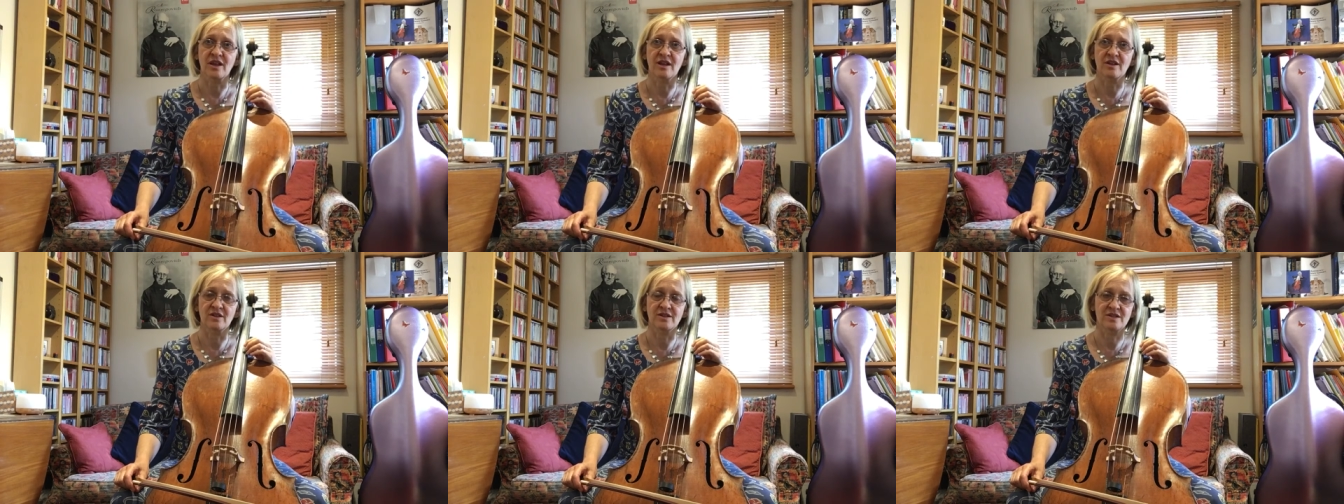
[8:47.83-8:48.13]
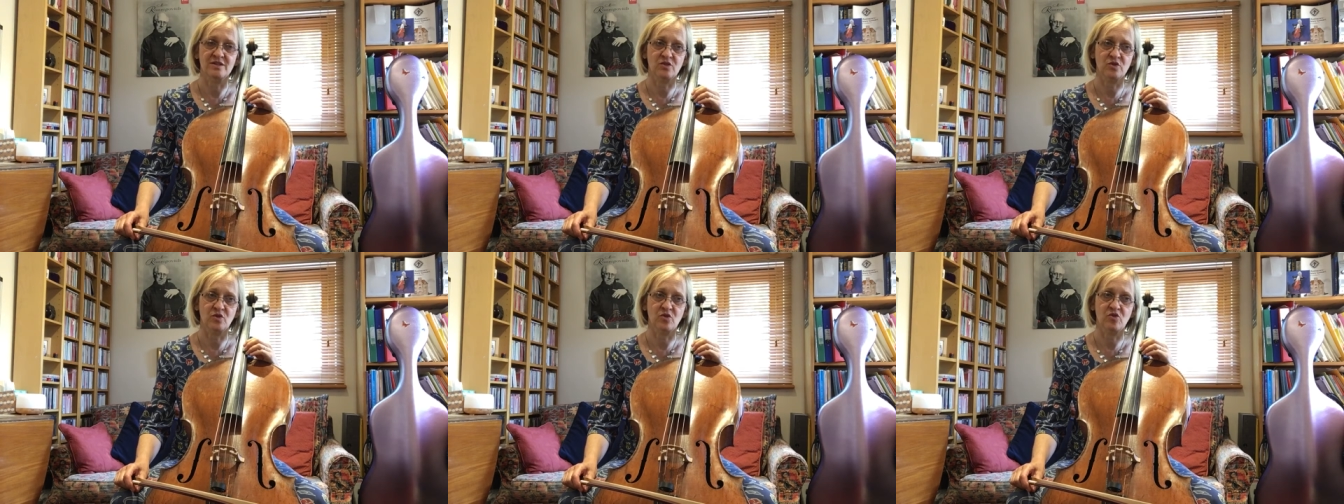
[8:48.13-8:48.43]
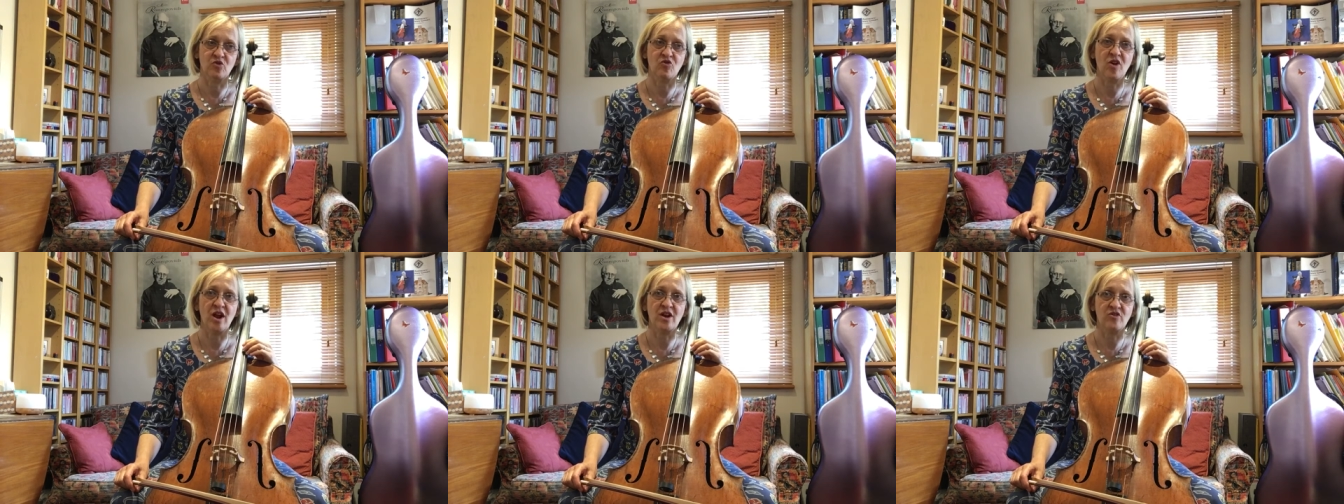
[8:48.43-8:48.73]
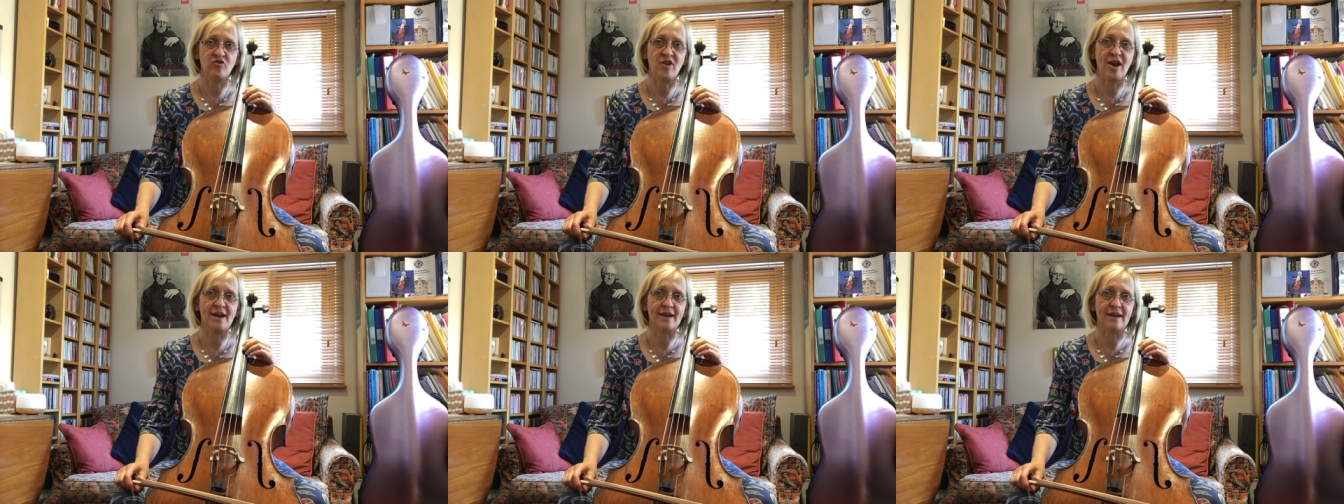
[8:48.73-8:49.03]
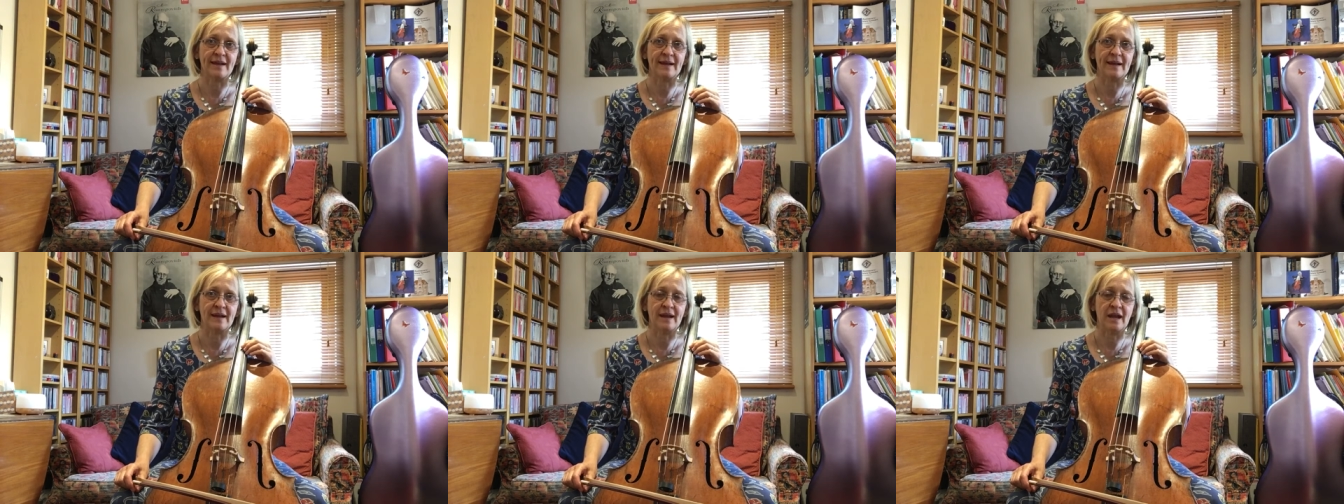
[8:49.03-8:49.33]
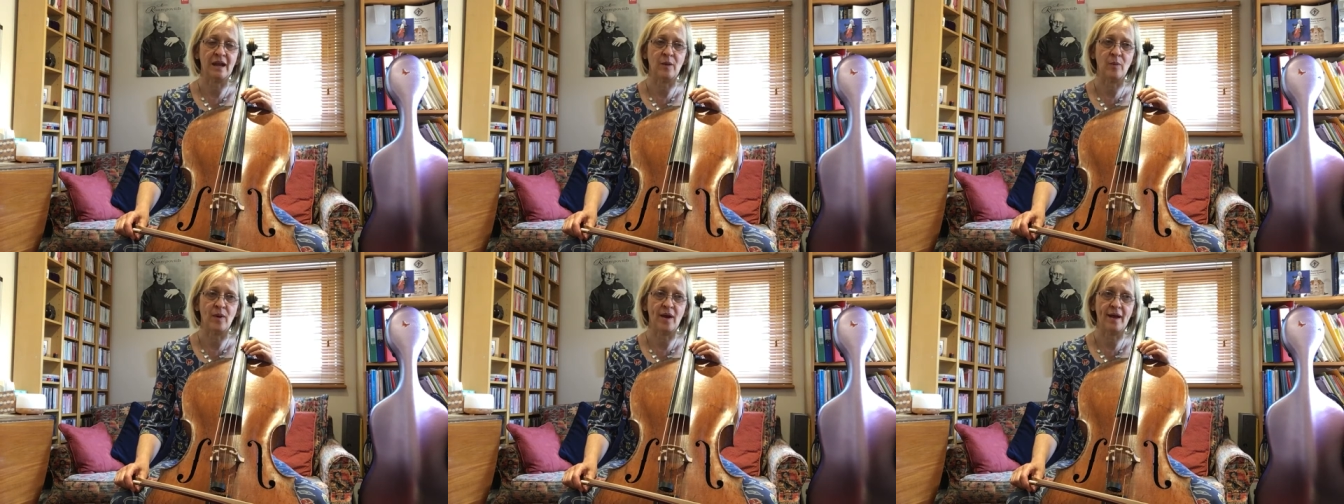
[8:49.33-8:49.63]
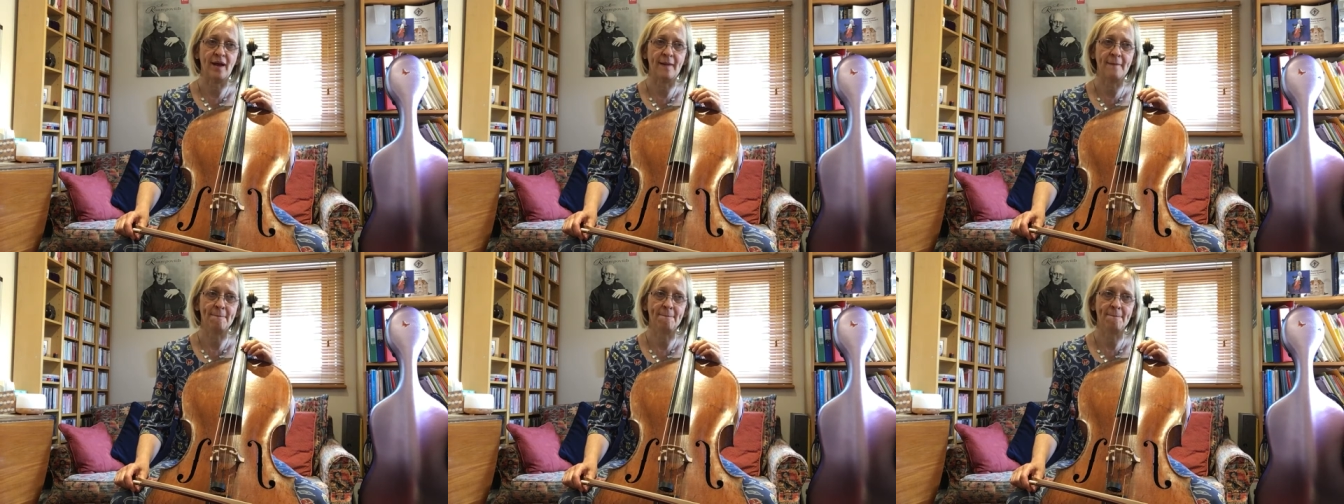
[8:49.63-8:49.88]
sort of dragging in any way.